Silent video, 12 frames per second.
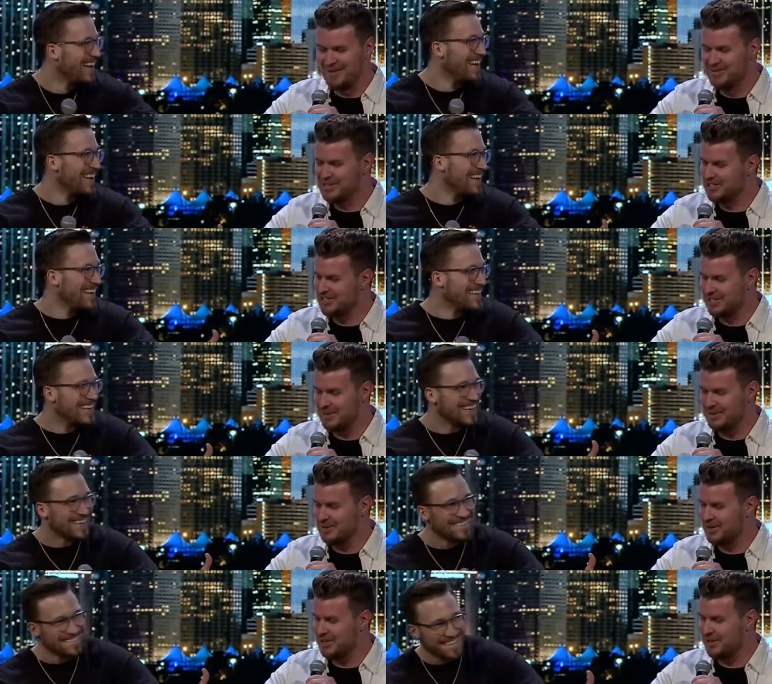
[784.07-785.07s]
Speaker 1: we were just,
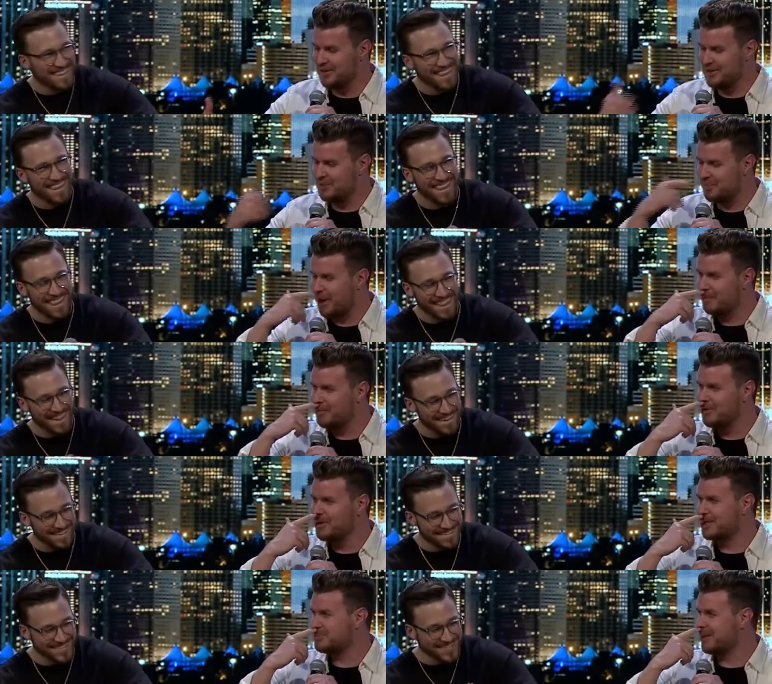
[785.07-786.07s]
uh, you know, you probably
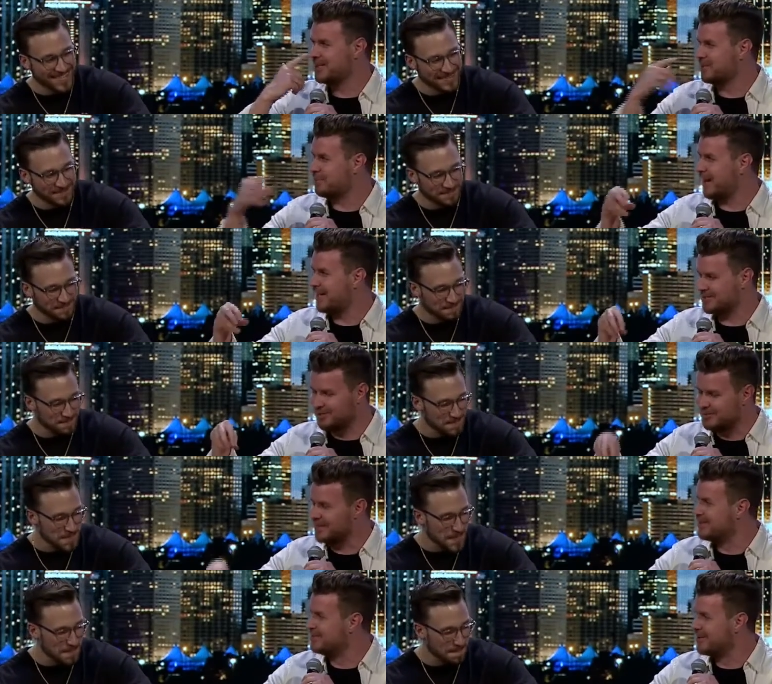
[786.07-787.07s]
wouldn't expect a pastor to
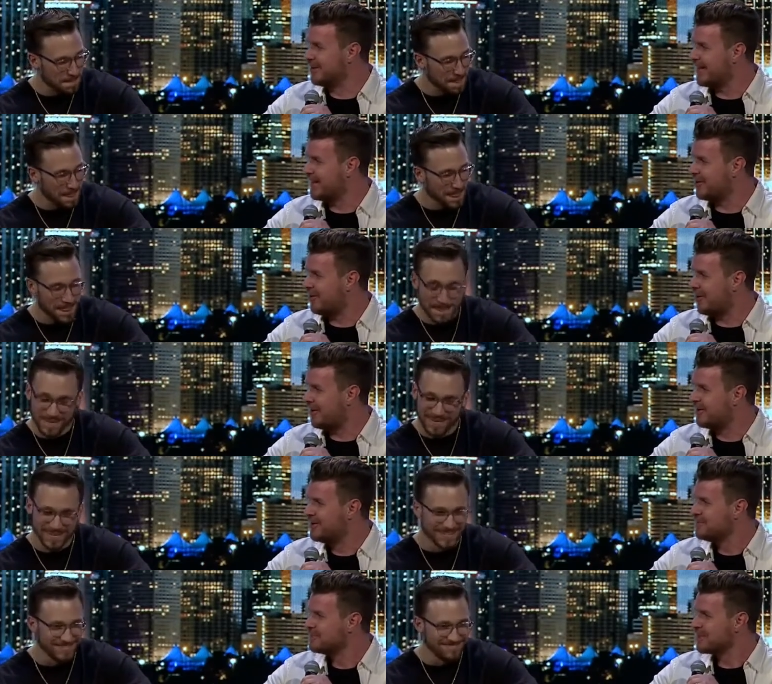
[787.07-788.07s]
be in the middle of that
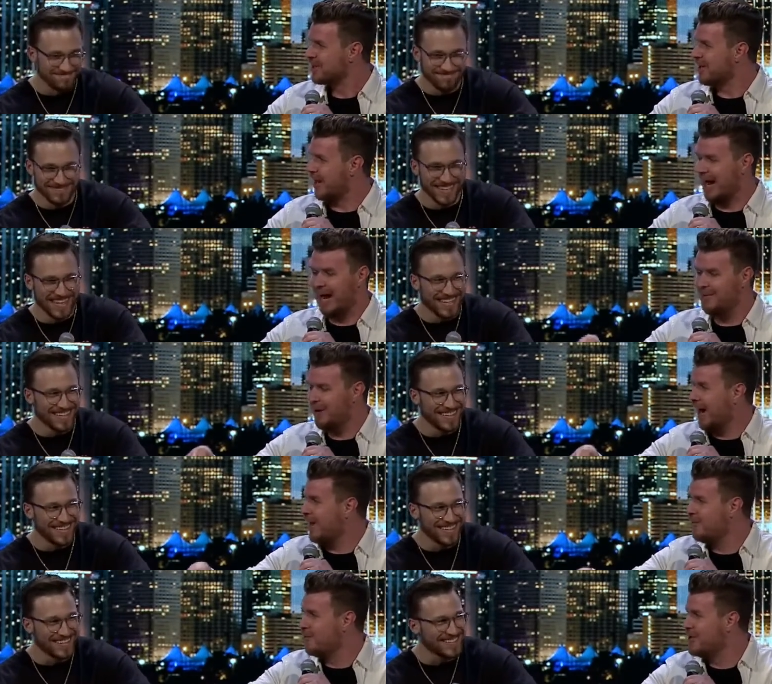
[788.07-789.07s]
car. I,
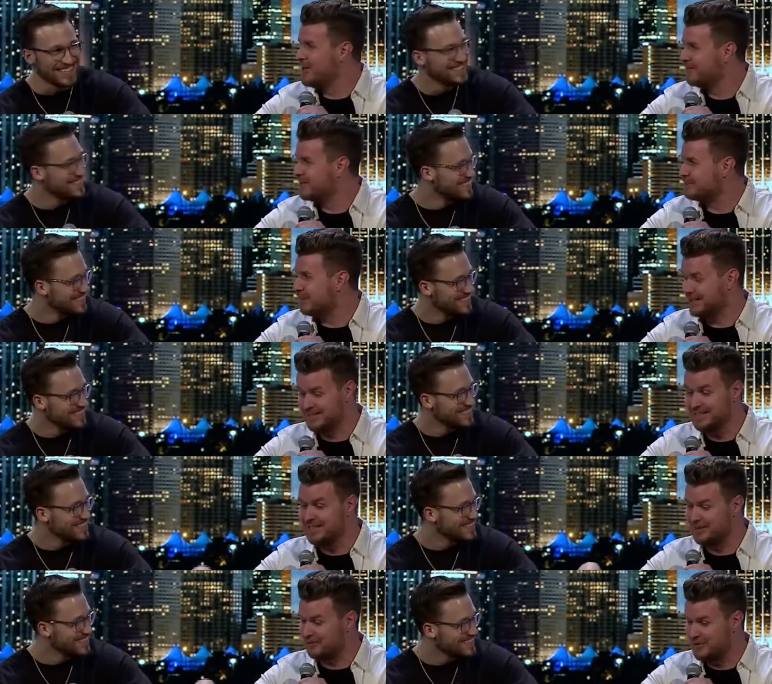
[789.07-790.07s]
I wouldn't have
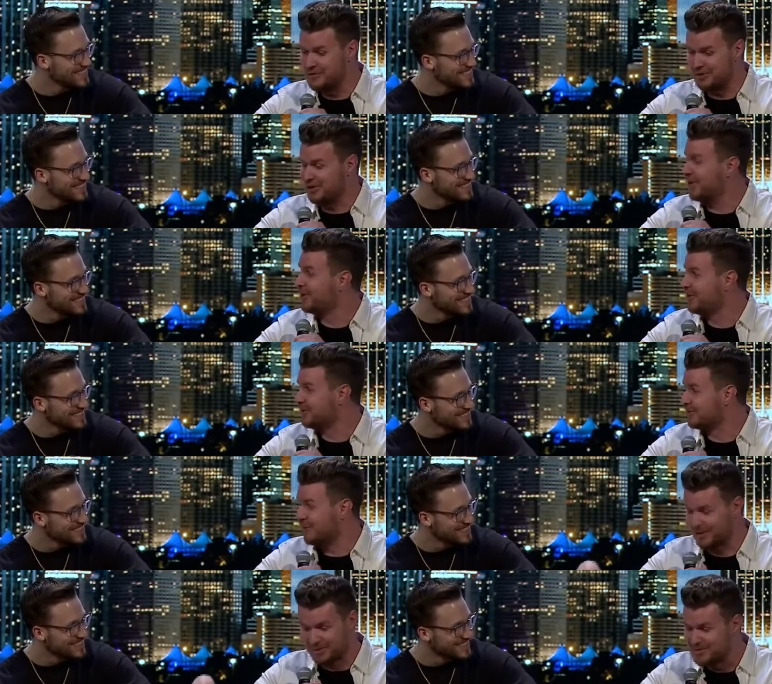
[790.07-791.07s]
expected that the future young adult
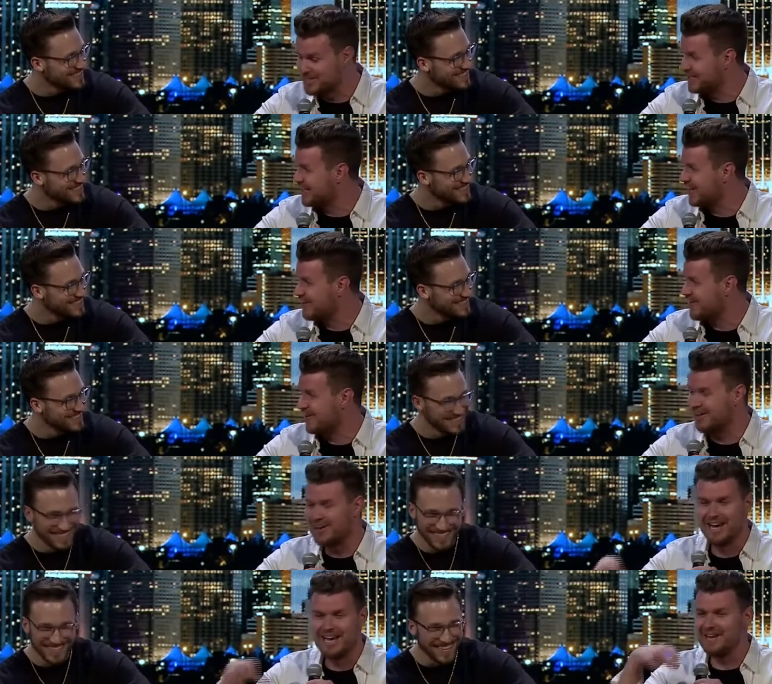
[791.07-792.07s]
director was in that
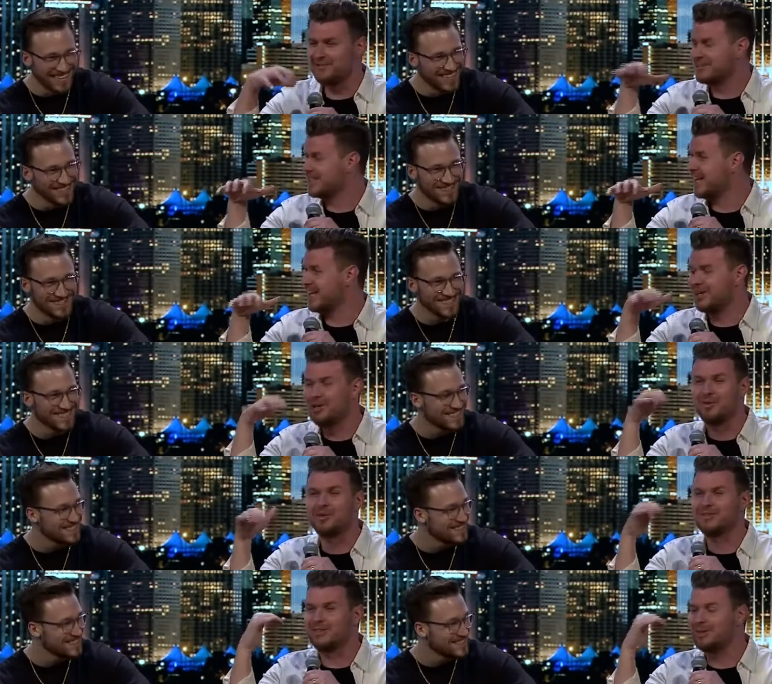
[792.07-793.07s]
car. It nope. was like,
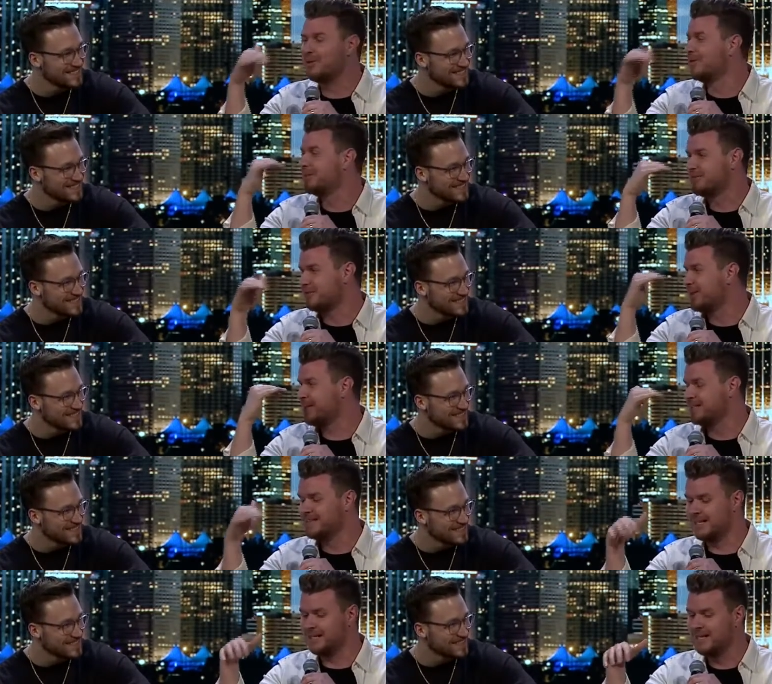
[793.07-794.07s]
look what the Lord has
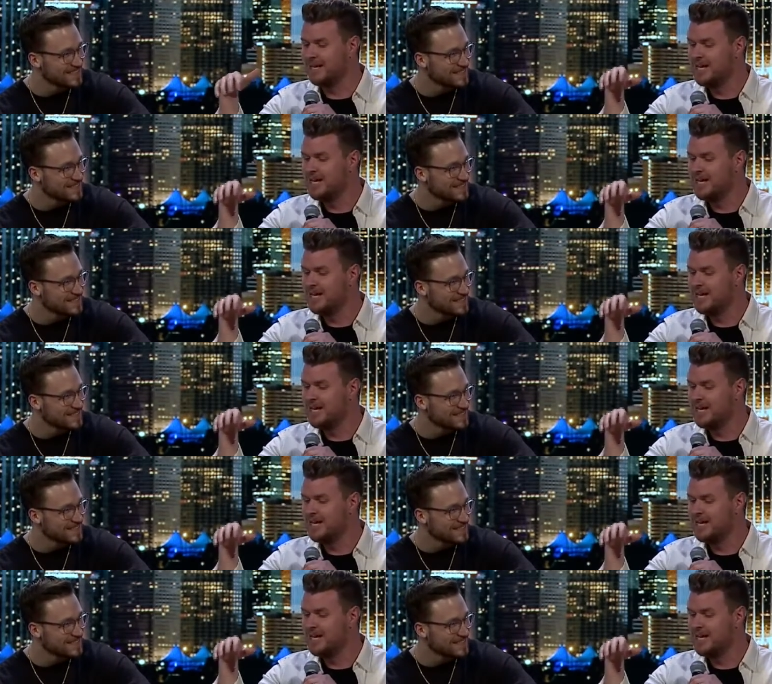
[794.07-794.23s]
freaking done.